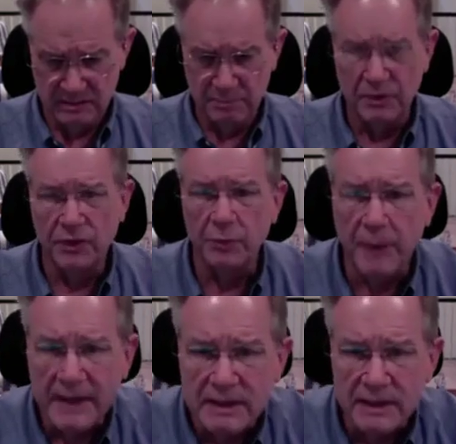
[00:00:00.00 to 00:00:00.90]

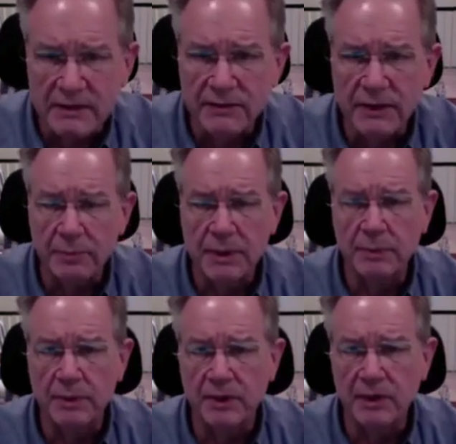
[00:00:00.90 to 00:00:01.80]
perspective that
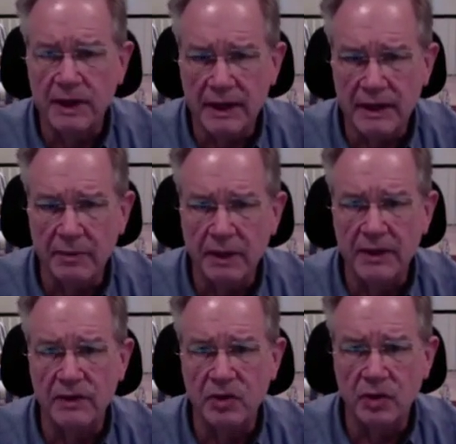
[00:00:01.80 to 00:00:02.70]
people are going to get
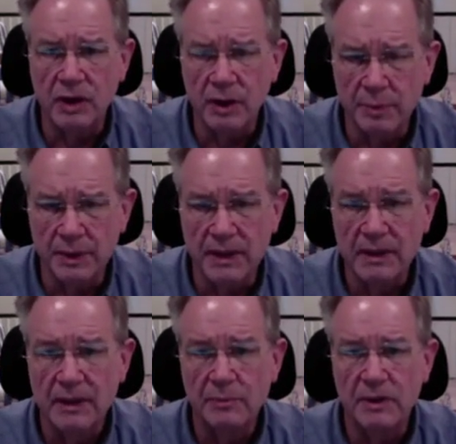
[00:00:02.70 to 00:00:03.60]
about your company
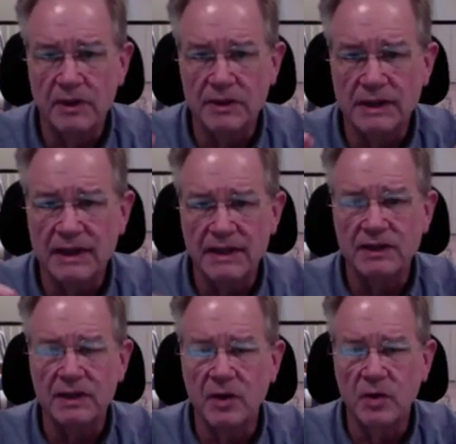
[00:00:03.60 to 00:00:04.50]
because they get
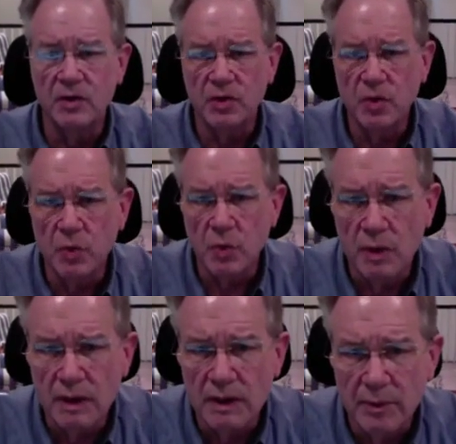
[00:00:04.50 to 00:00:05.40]
to know you
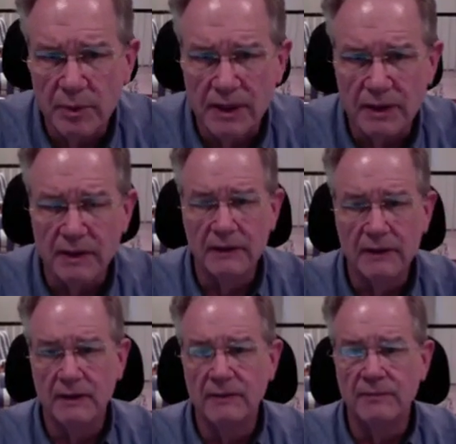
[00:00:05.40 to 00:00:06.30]
a little bit.
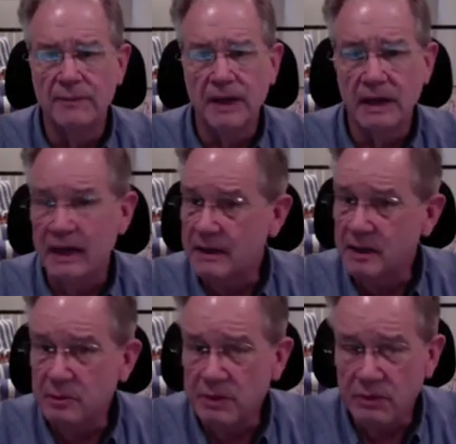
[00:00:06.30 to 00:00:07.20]
A lot
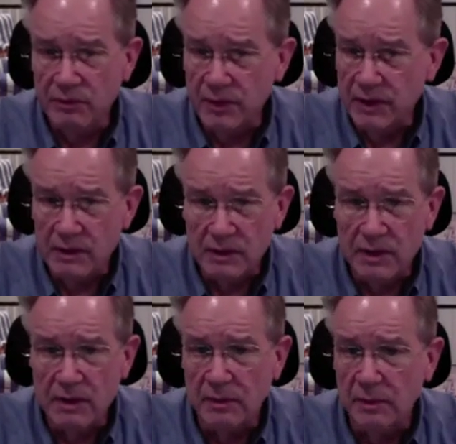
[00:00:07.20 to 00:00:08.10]
can be
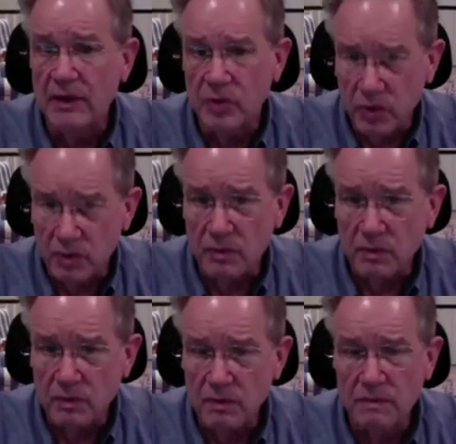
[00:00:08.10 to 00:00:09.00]
revealed about
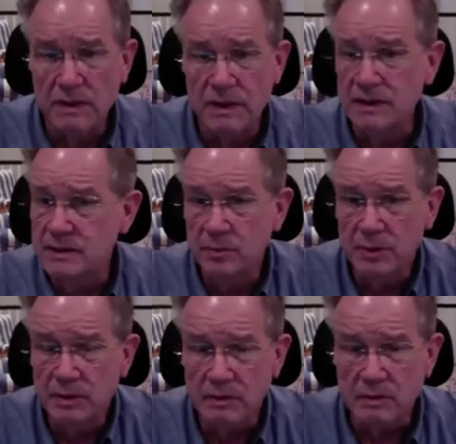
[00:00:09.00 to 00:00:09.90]
you in a
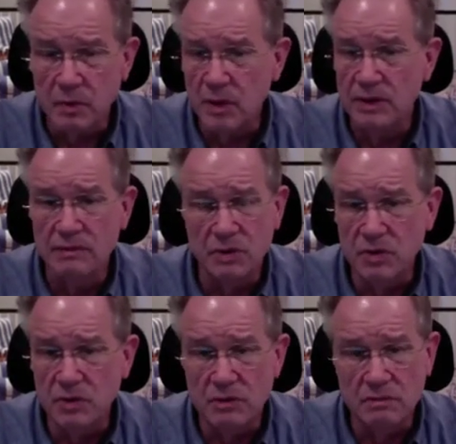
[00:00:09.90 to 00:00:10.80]
simple 1,
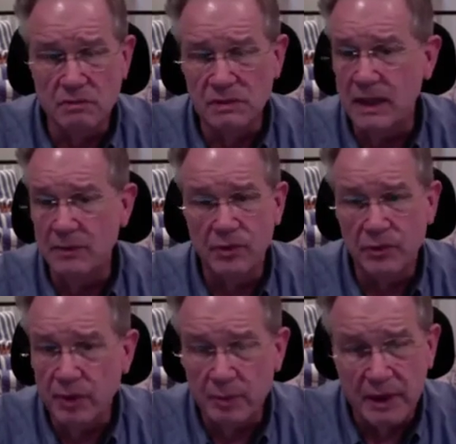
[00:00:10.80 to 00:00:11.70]
2, tops
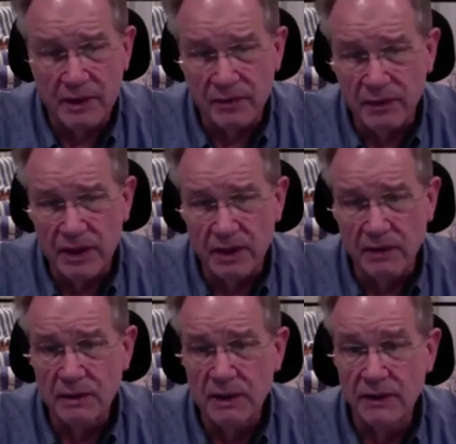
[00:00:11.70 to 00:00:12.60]
3-minute
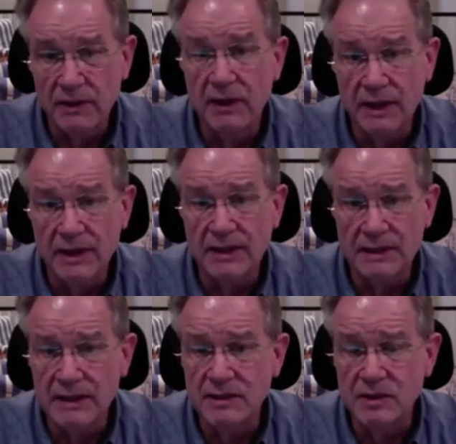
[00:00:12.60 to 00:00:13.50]
video. They're going to get a
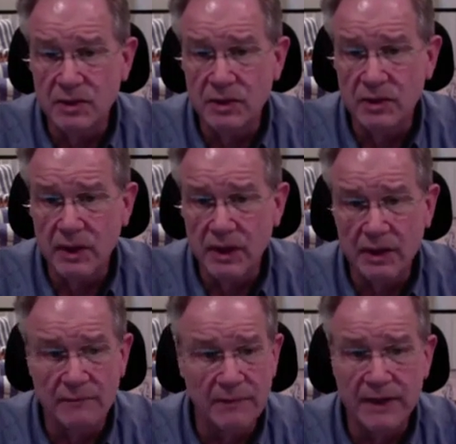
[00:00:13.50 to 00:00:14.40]
sense of who you
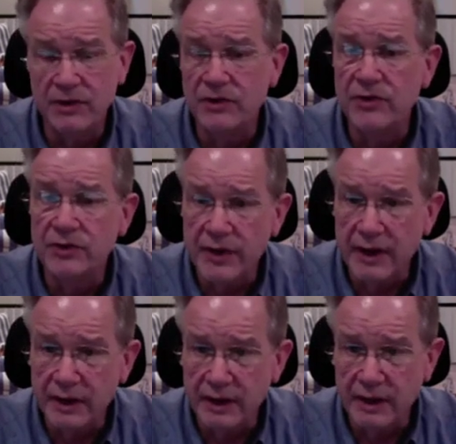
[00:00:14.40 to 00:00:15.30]
are and your
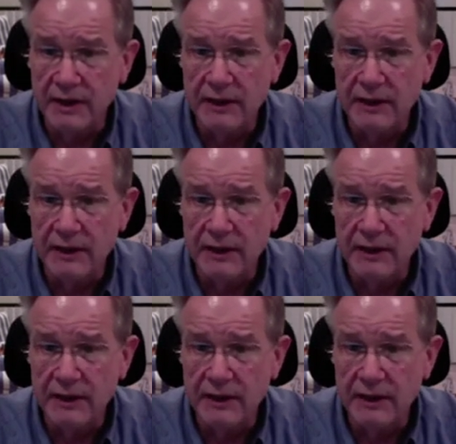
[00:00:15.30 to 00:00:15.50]
sincerity.